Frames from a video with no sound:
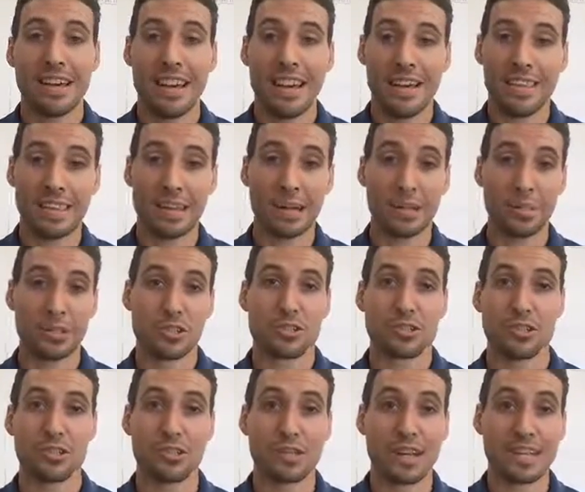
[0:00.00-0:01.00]
and then I'm going to
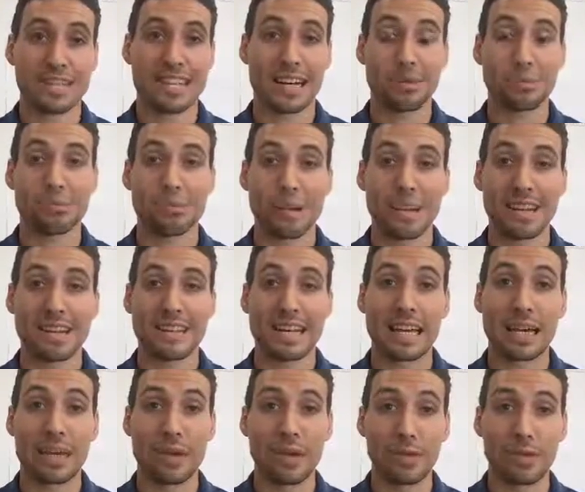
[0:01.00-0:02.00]
show you guys how to break
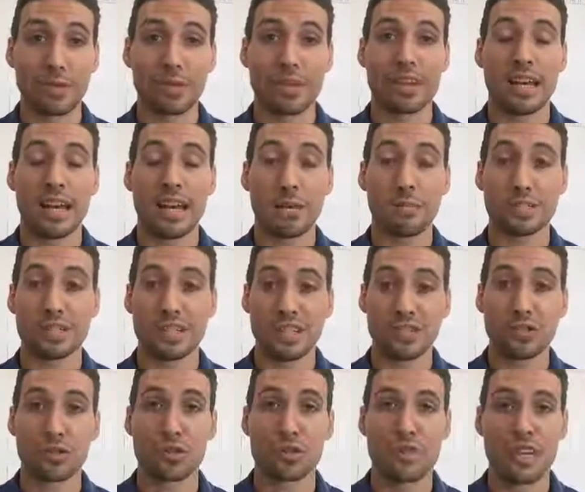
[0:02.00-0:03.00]
down a
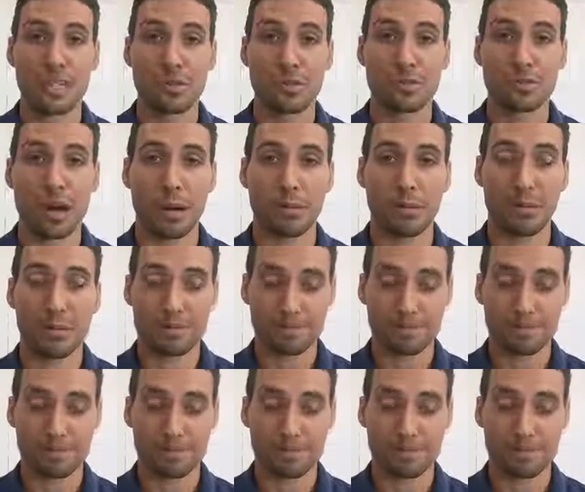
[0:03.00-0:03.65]
potential investment property.